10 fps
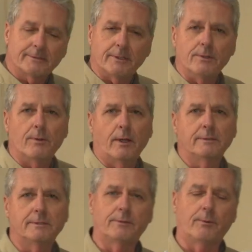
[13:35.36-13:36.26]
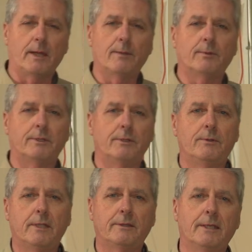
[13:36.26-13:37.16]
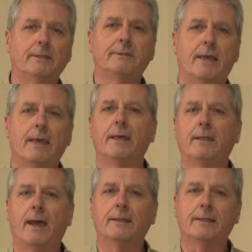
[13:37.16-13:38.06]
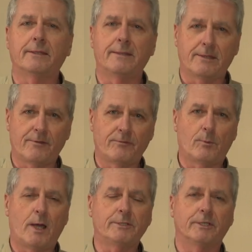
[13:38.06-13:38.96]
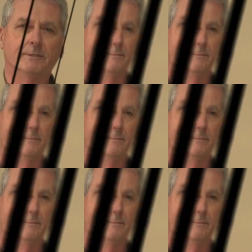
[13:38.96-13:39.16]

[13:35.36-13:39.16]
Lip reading: the new Aritsan 3 with the new heat things, and I'd like to thank you for watching.